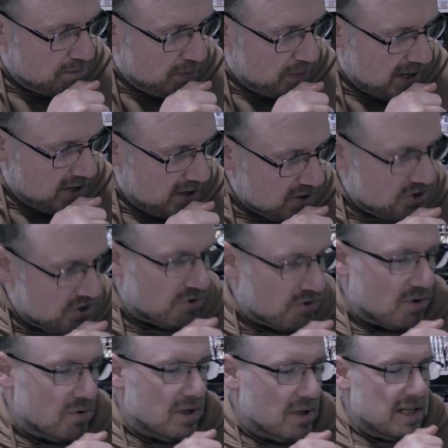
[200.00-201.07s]
barge
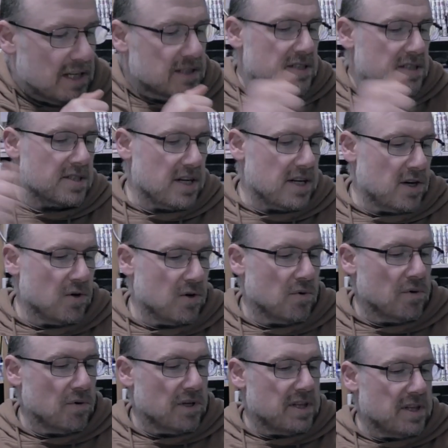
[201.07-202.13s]
crawler so
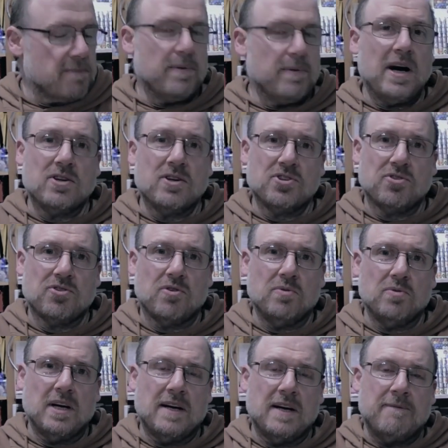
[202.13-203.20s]
the barge
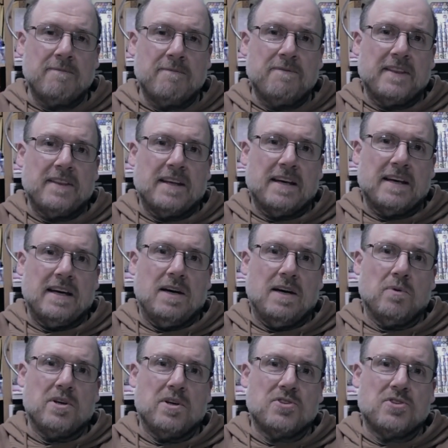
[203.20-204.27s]
crawler uh,
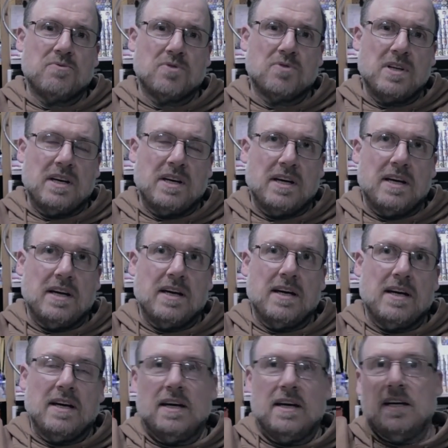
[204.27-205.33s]
which uh, uh,
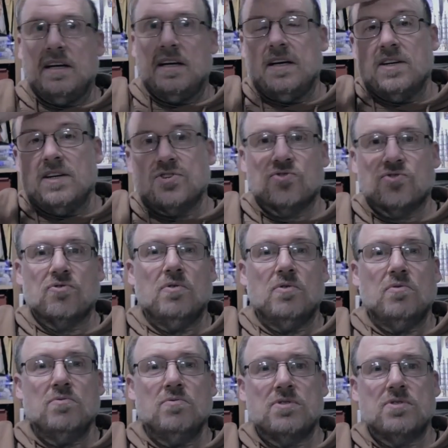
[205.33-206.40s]
uh
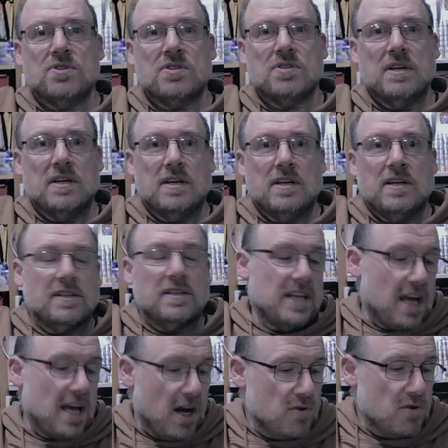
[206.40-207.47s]
trawls
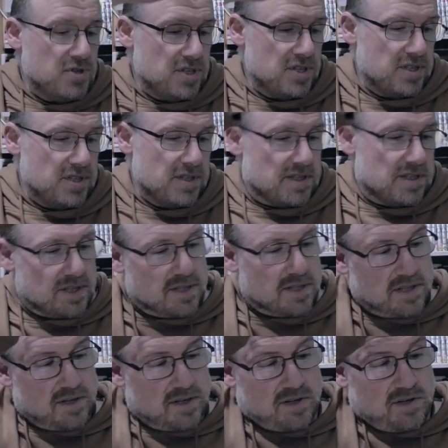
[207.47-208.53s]
the oceans
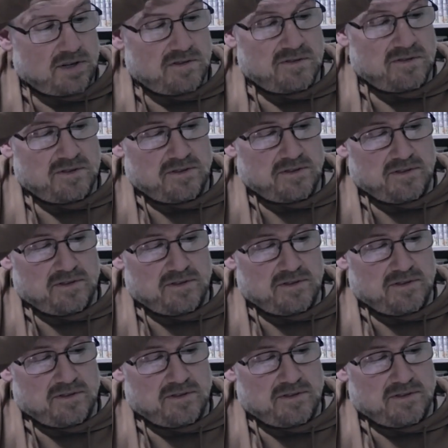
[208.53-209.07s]
of